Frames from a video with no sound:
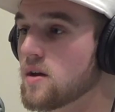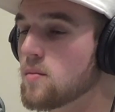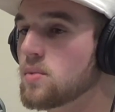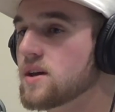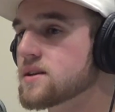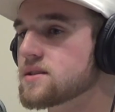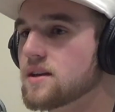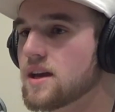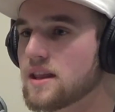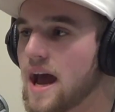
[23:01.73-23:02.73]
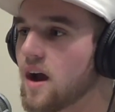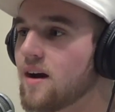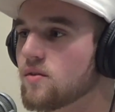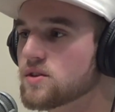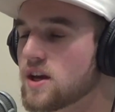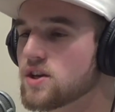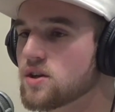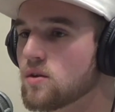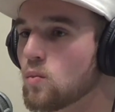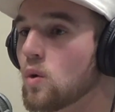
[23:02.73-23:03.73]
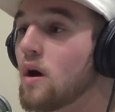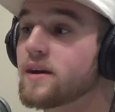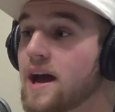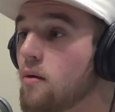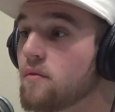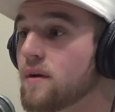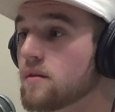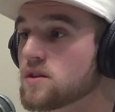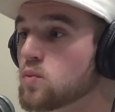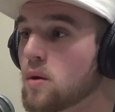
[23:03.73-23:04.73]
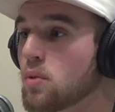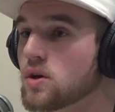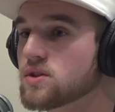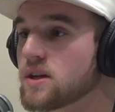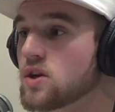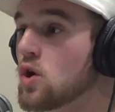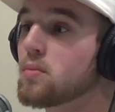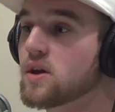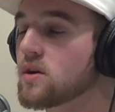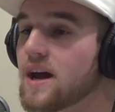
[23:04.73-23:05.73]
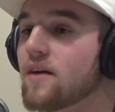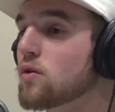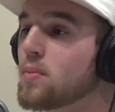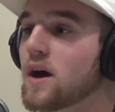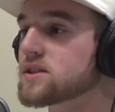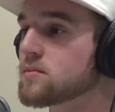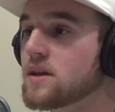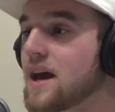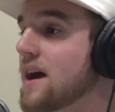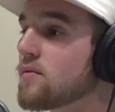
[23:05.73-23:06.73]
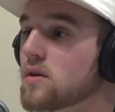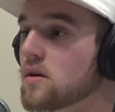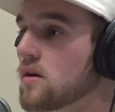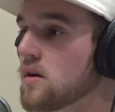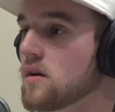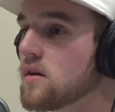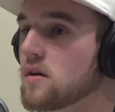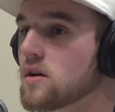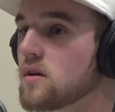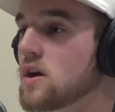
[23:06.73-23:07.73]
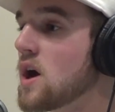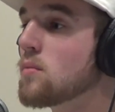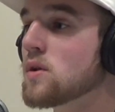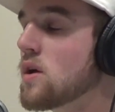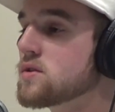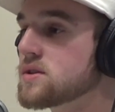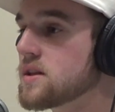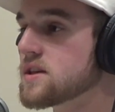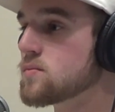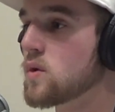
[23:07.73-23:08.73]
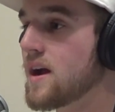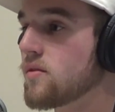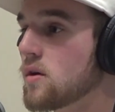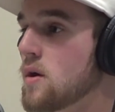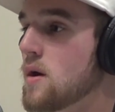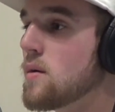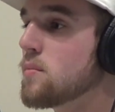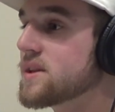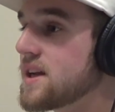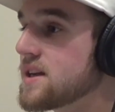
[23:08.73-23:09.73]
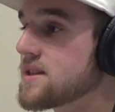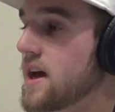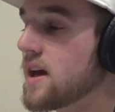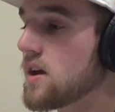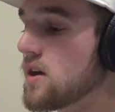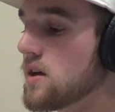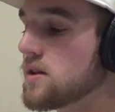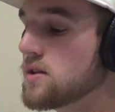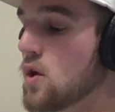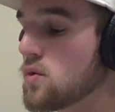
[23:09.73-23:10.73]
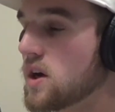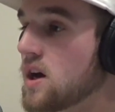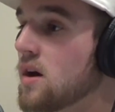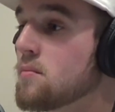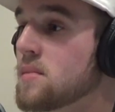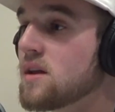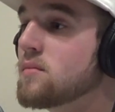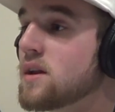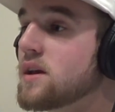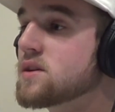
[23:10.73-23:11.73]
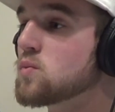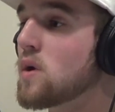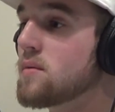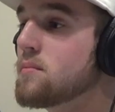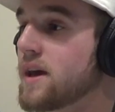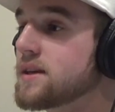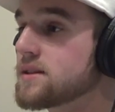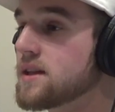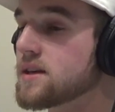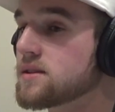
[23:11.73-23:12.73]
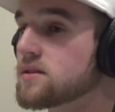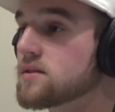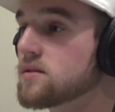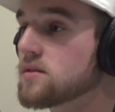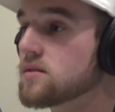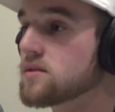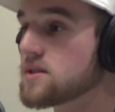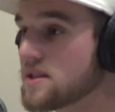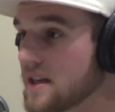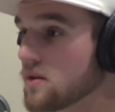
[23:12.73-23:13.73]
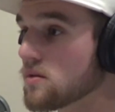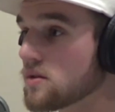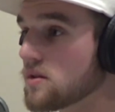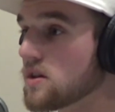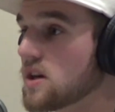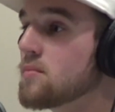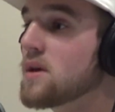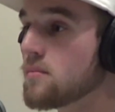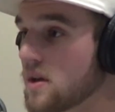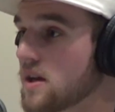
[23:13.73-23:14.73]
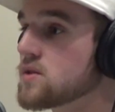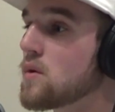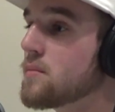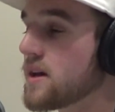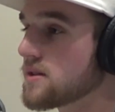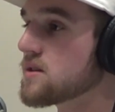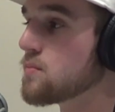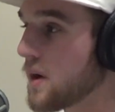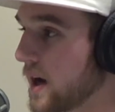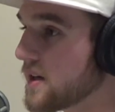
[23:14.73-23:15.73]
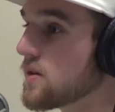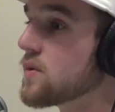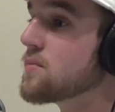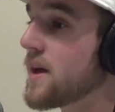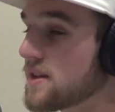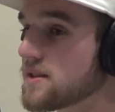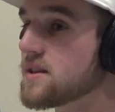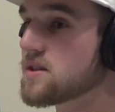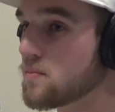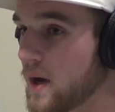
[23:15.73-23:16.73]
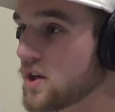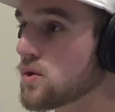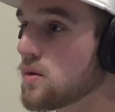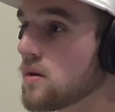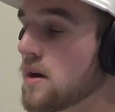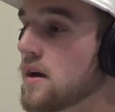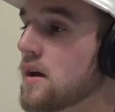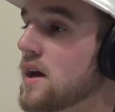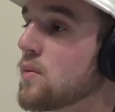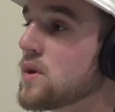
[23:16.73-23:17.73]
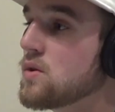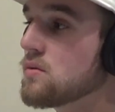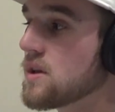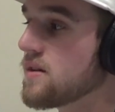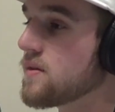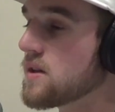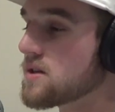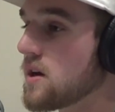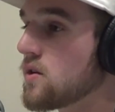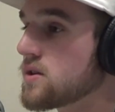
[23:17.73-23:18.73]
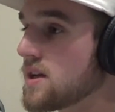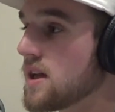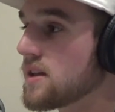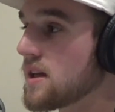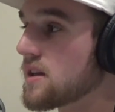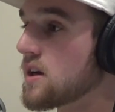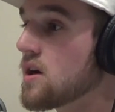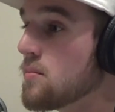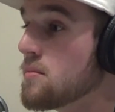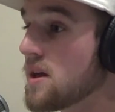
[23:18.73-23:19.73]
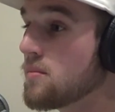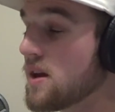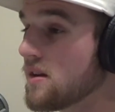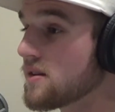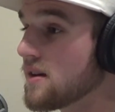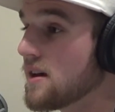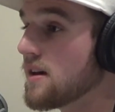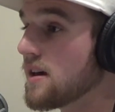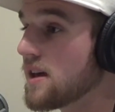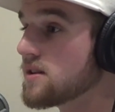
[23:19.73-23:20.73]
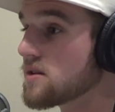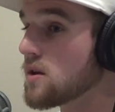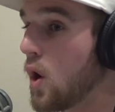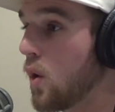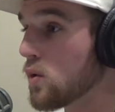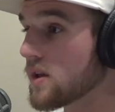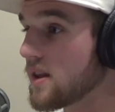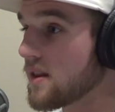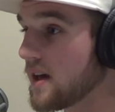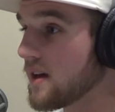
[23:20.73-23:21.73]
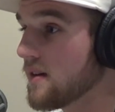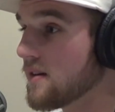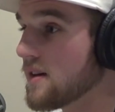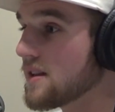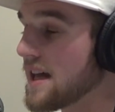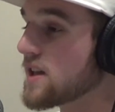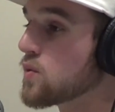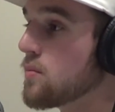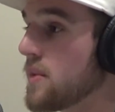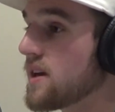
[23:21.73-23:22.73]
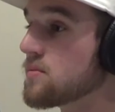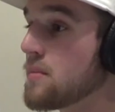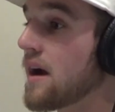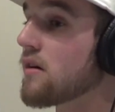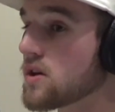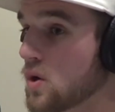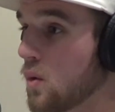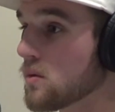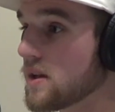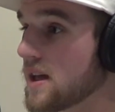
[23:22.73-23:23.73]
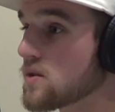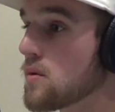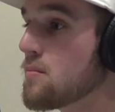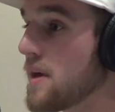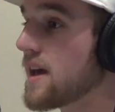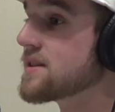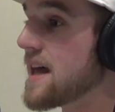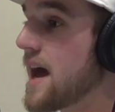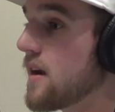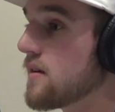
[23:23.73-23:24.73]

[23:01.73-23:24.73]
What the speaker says: Because in that conversation, well, now I found this one person and nobody could ever possibly ever come close to this, whatever. But then it's like, no, the commitment is what makes this sealed. The commitment is what makes this bonded, what makes this special. And when you live in this understanding that the commitment is the holy thing, that's what makes marriage holy. That's what makes that